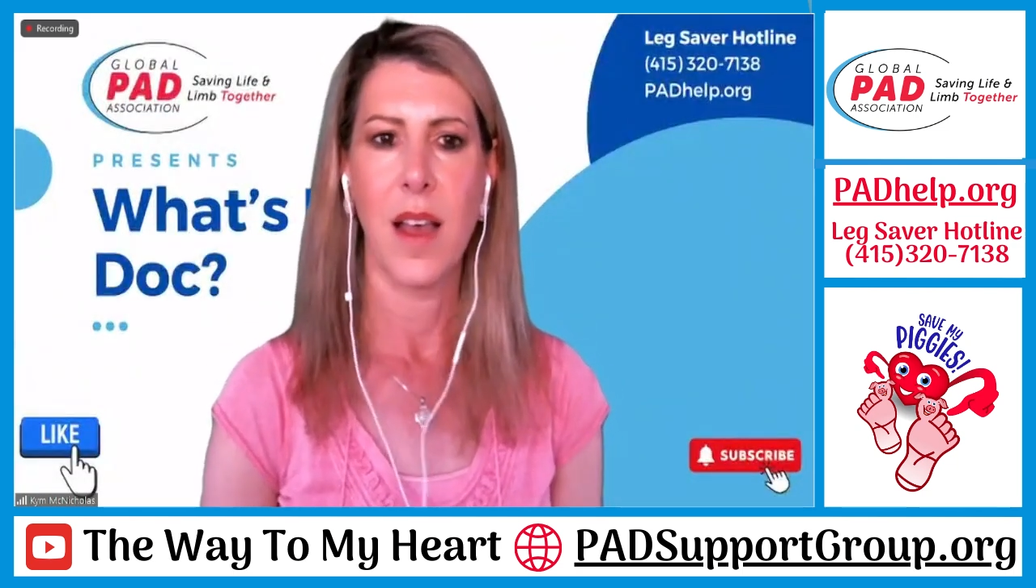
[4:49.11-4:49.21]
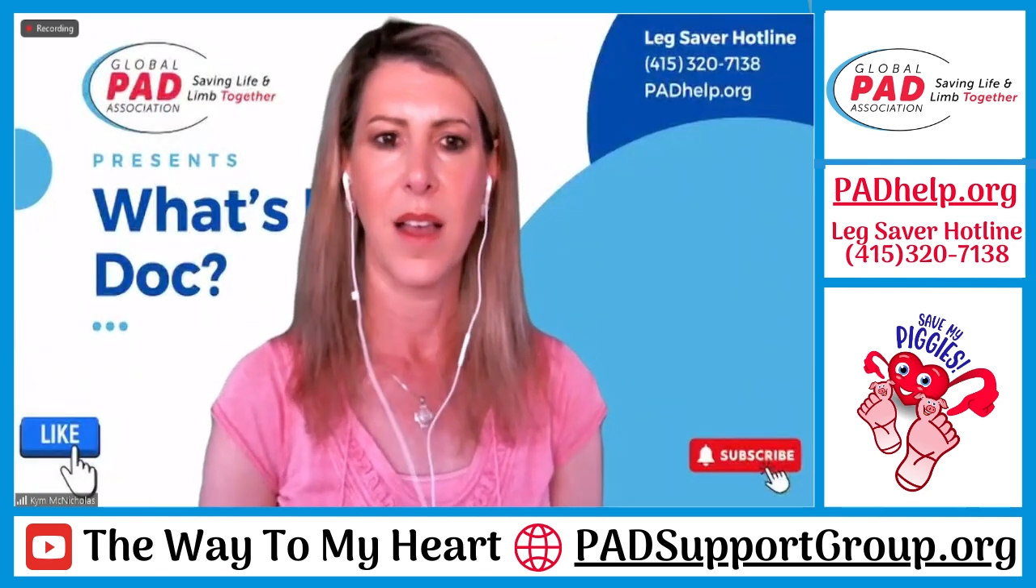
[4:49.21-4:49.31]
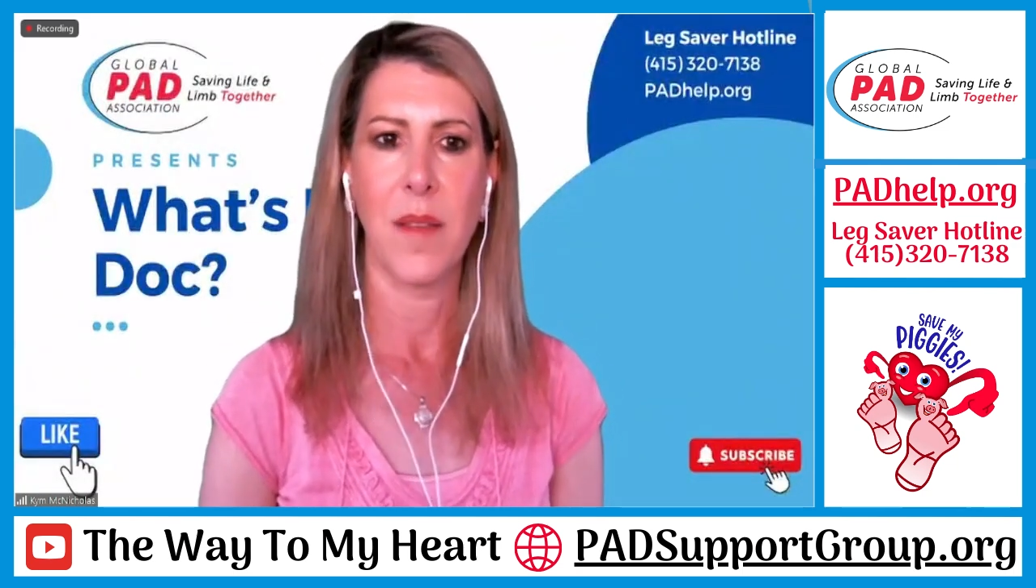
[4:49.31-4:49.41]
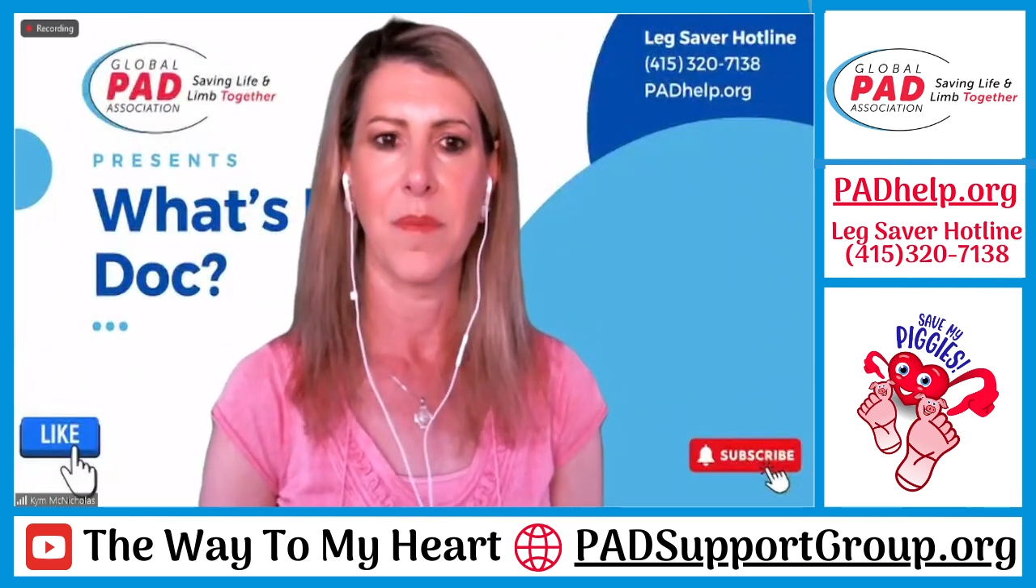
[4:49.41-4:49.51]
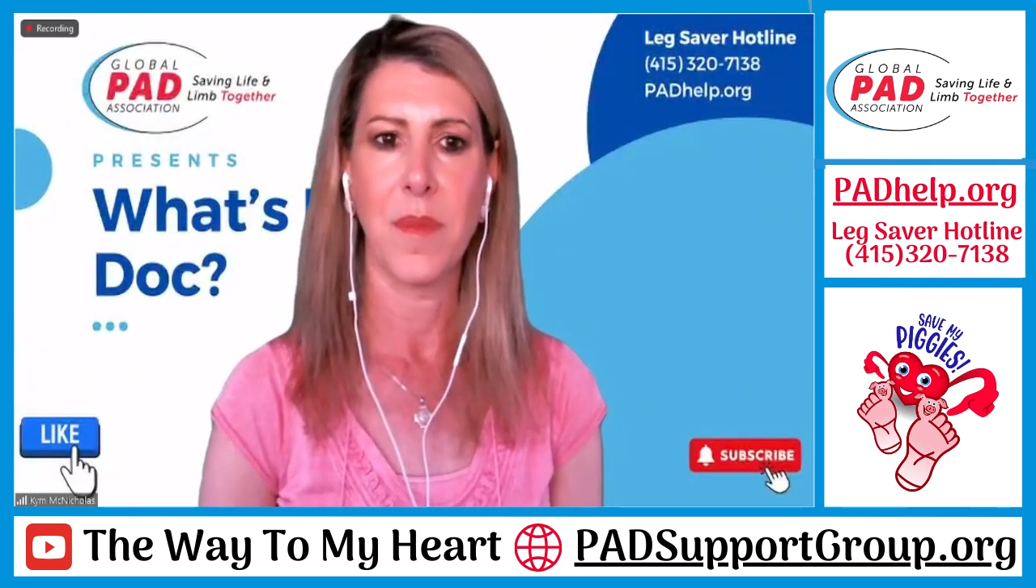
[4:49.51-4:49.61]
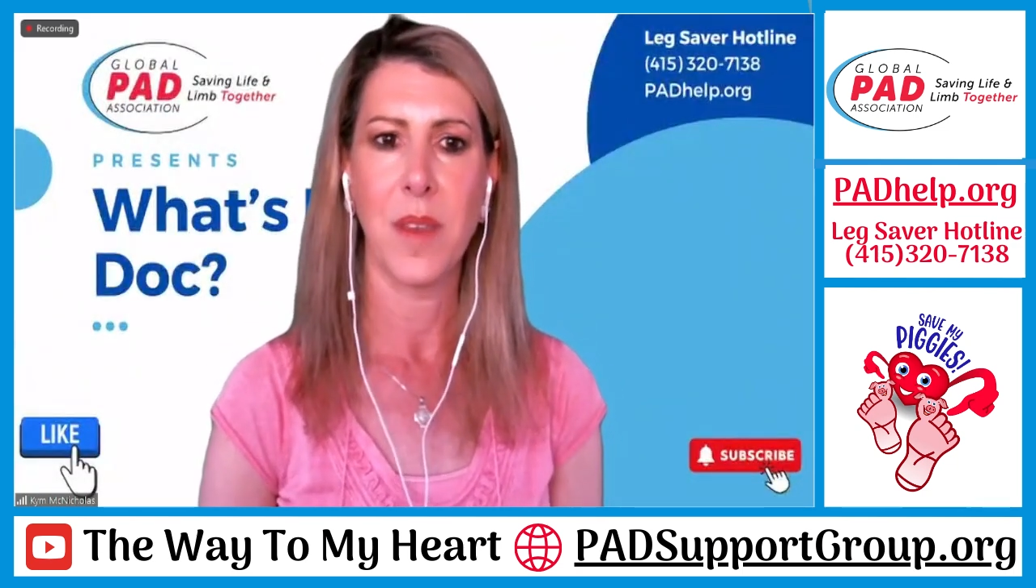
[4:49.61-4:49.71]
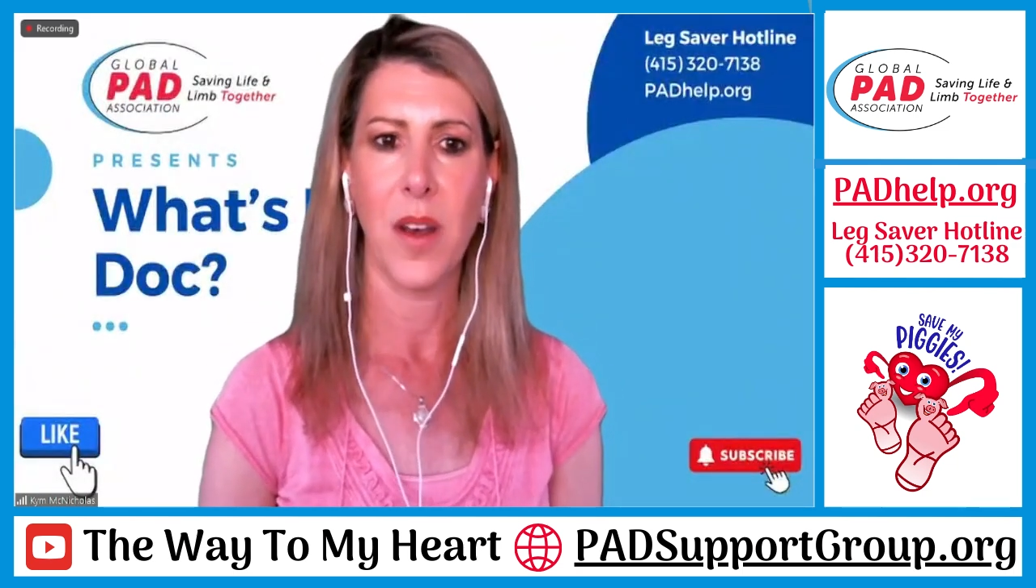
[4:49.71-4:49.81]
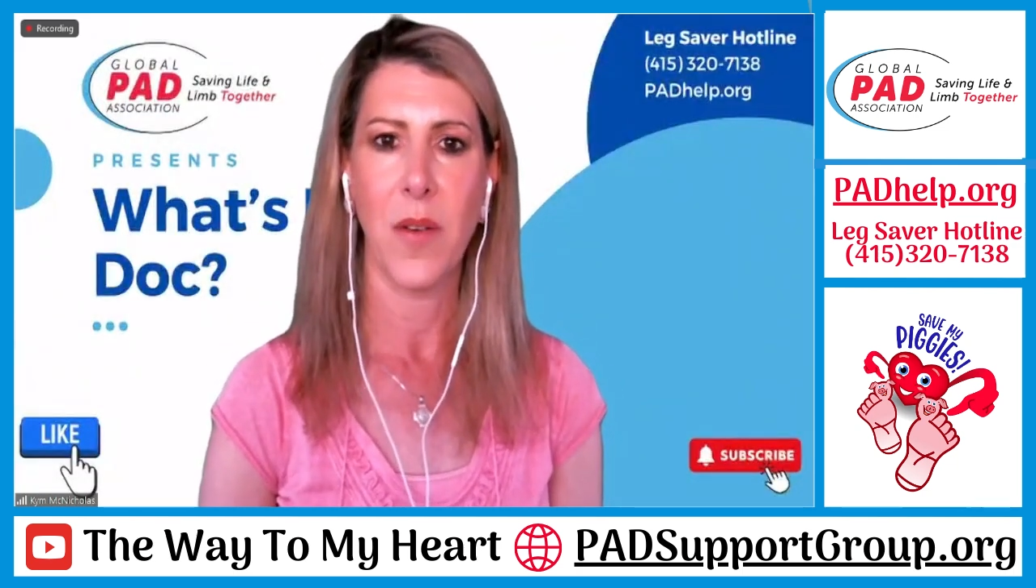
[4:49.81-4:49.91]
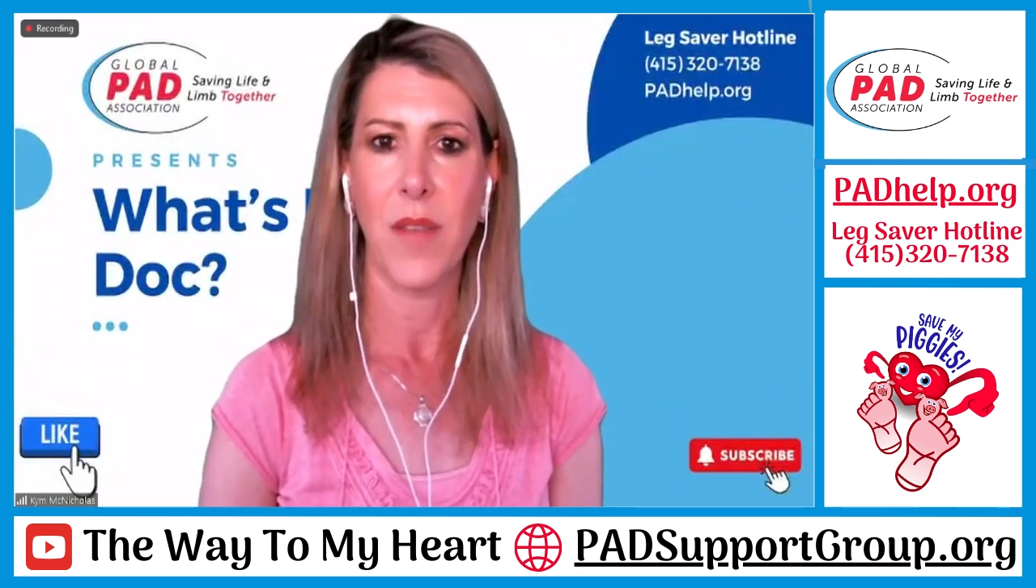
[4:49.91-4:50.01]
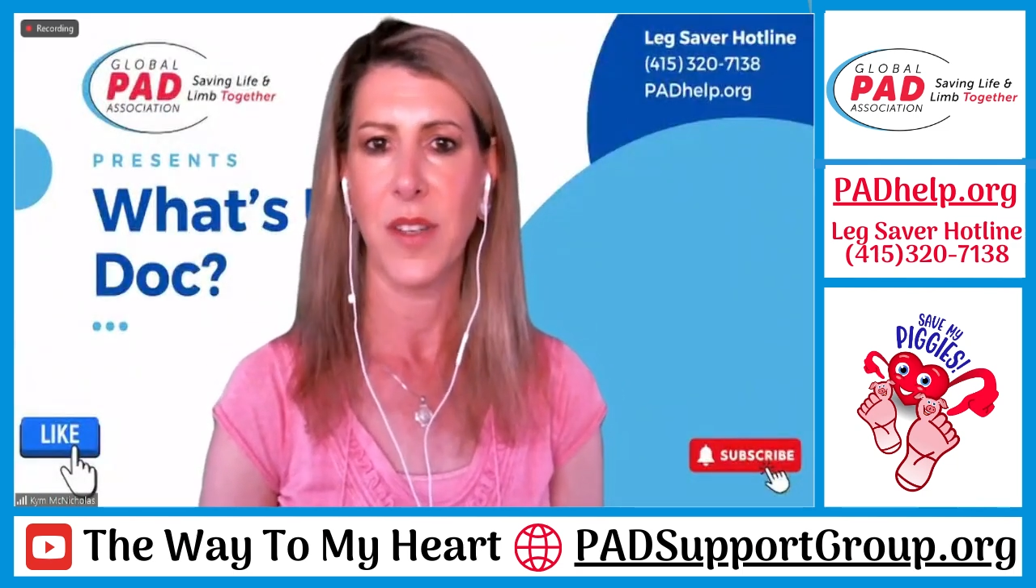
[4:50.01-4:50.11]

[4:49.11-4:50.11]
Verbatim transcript: um, you know,